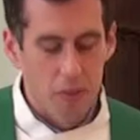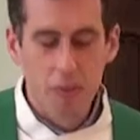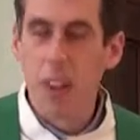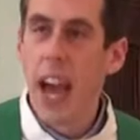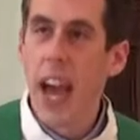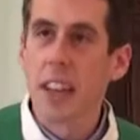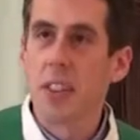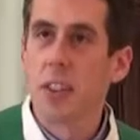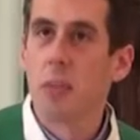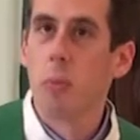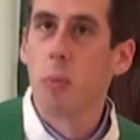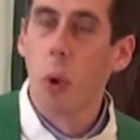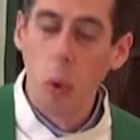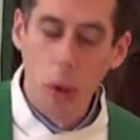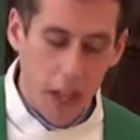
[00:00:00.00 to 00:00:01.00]
flat,
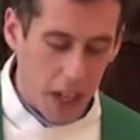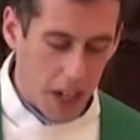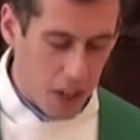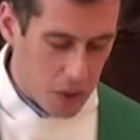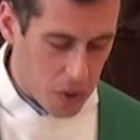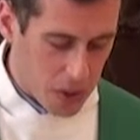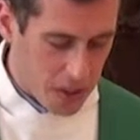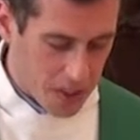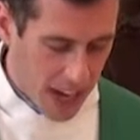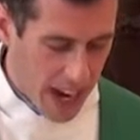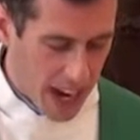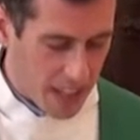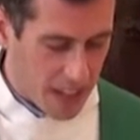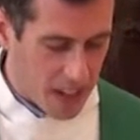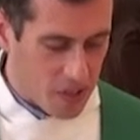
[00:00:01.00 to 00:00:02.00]
rolling
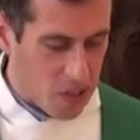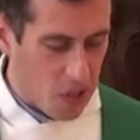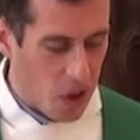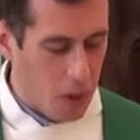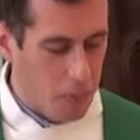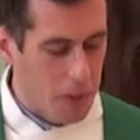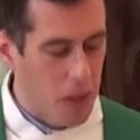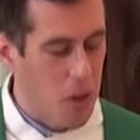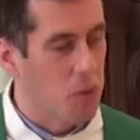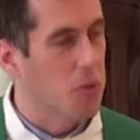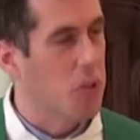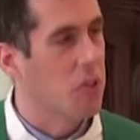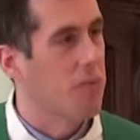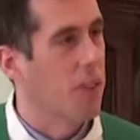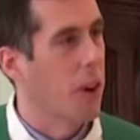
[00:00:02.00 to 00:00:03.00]
countryside that has long been
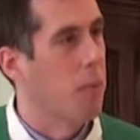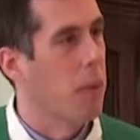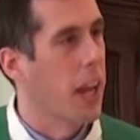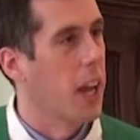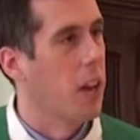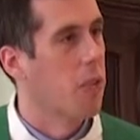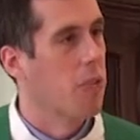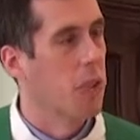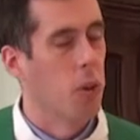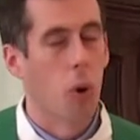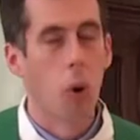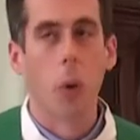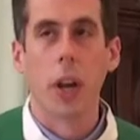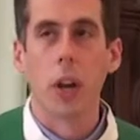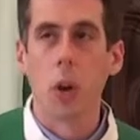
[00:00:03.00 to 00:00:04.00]
used as farmland for
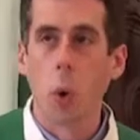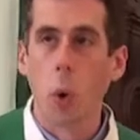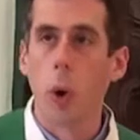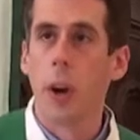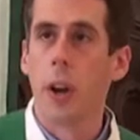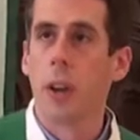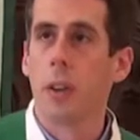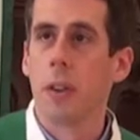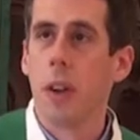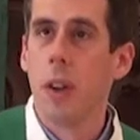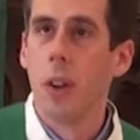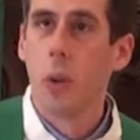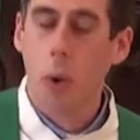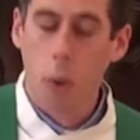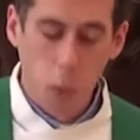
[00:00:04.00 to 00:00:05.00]
growing corn
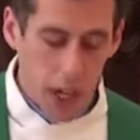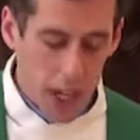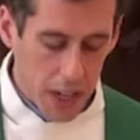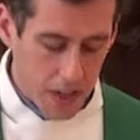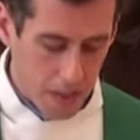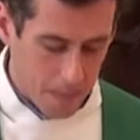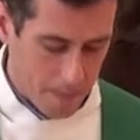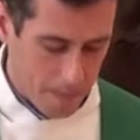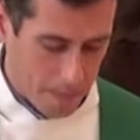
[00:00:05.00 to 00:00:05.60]
or wheat.